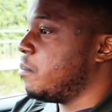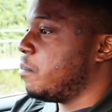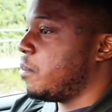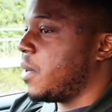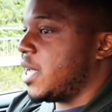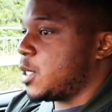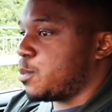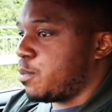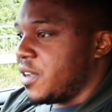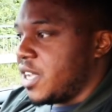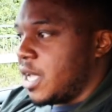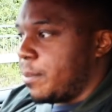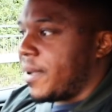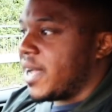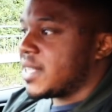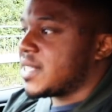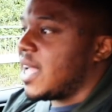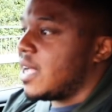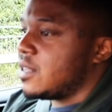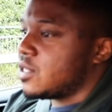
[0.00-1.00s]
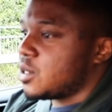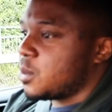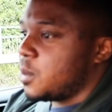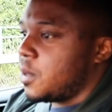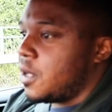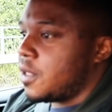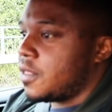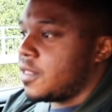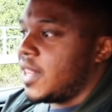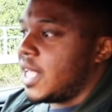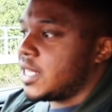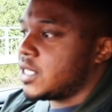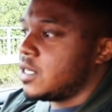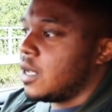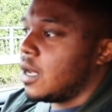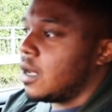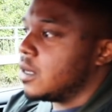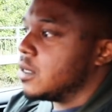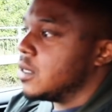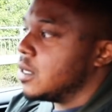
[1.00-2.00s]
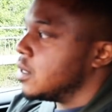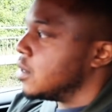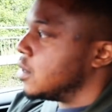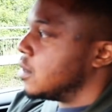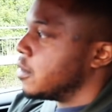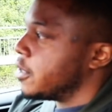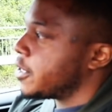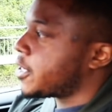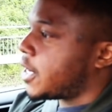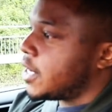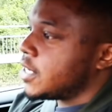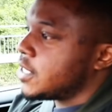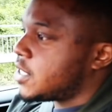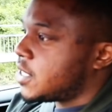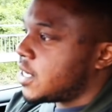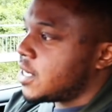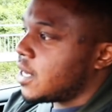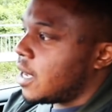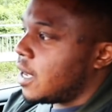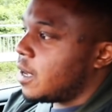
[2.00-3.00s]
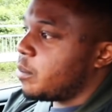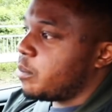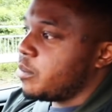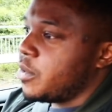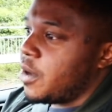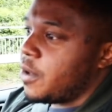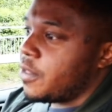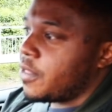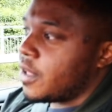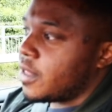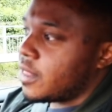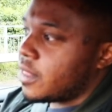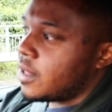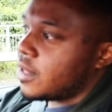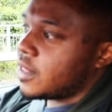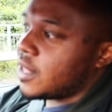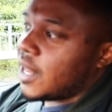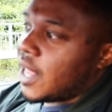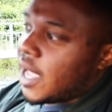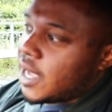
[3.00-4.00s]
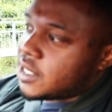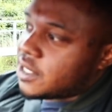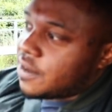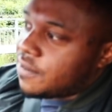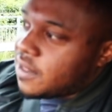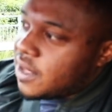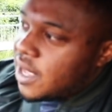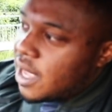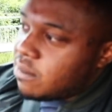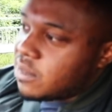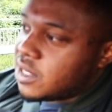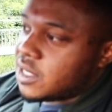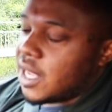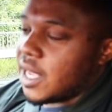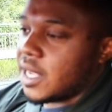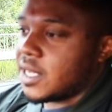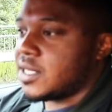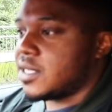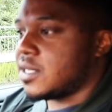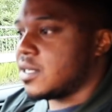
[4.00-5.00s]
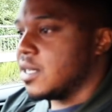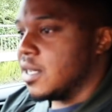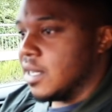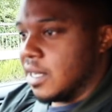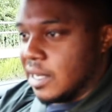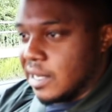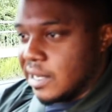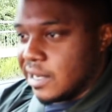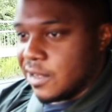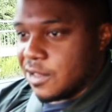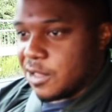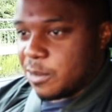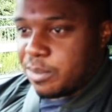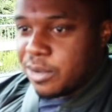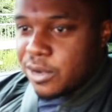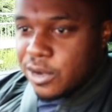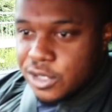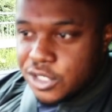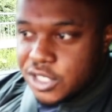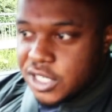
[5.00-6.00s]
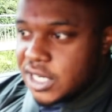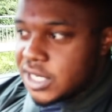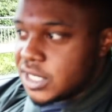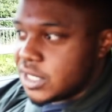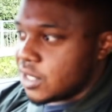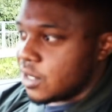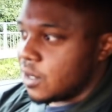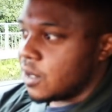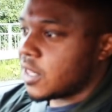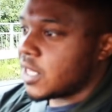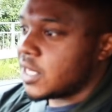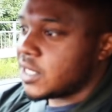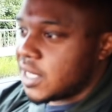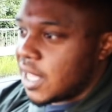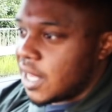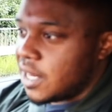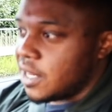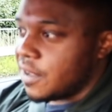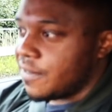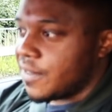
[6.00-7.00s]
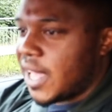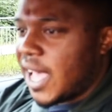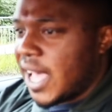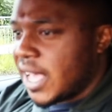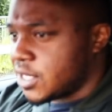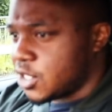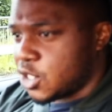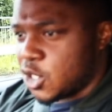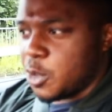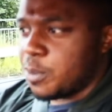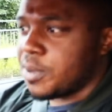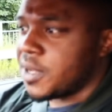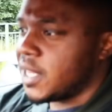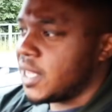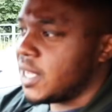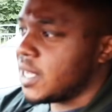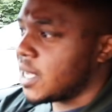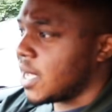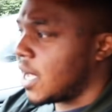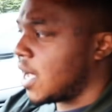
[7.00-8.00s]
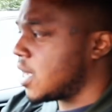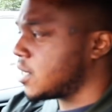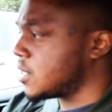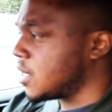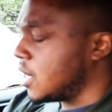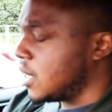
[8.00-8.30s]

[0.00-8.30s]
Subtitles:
But let's bring it back down to earth, and let's not consider, you know, the likes of the M6 or the Porsches or this, that and the other. They're super league cars.